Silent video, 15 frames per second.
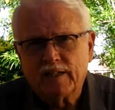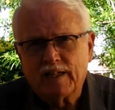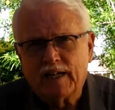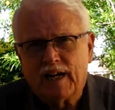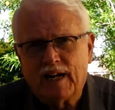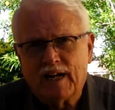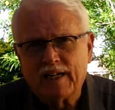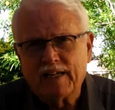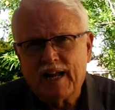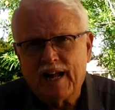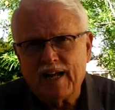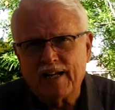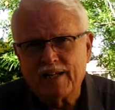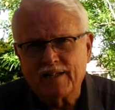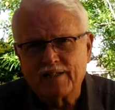God
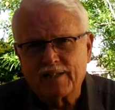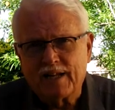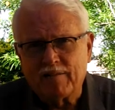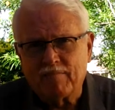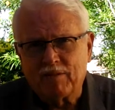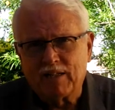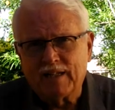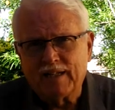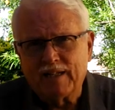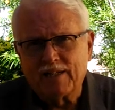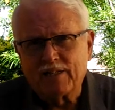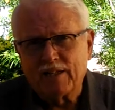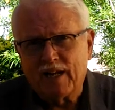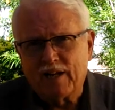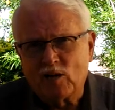has a
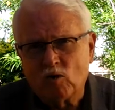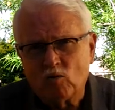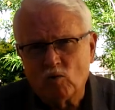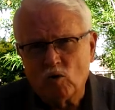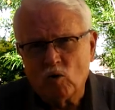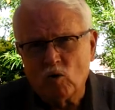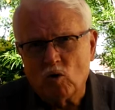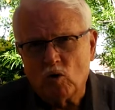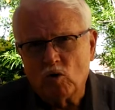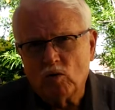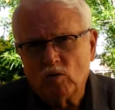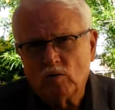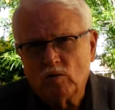place and a role